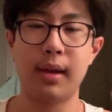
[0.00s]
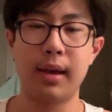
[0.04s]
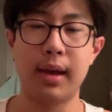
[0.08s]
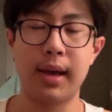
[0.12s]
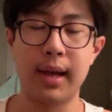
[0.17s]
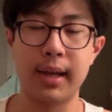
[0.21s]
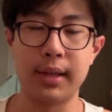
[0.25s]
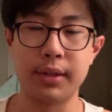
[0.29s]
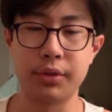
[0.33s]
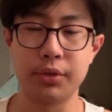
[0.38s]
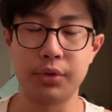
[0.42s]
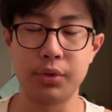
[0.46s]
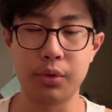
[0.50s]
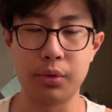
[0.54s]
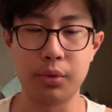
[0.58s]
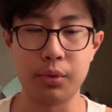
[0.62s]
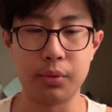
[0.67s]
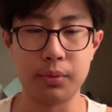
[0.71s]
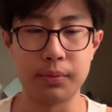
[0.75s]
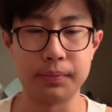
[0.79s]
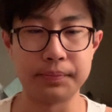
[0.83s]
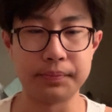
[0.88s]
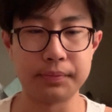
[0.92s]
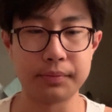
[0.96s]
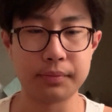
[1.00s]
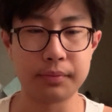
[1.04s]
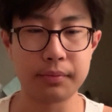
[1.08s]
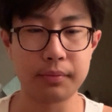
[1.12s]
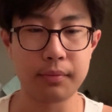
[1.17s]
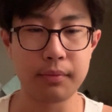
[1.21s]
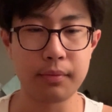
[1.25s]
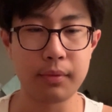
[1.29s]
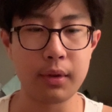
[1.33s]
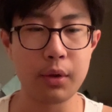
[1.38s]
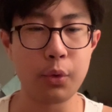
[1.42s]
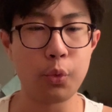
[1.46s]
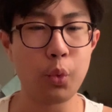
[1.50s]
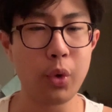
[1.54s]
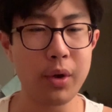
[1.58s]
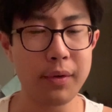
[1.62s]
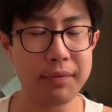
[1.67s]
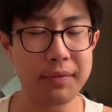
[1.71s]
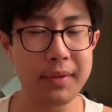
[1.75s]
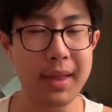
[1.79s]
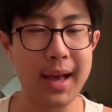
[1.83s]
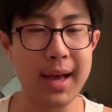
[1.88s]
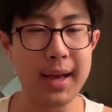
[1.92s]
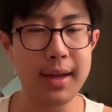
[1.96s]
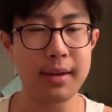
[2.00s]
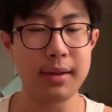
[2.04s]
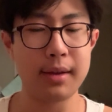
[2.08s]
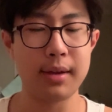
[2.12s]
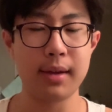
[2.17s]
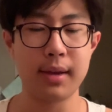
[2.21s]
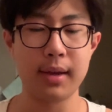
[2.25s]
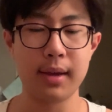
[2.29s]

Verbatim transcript: And so with that,